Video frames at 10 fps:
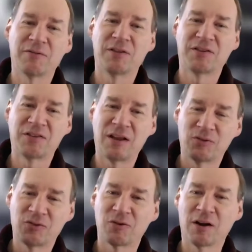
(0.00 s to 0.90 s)
have the
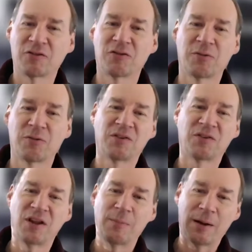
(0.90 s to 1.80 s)
same structure from the same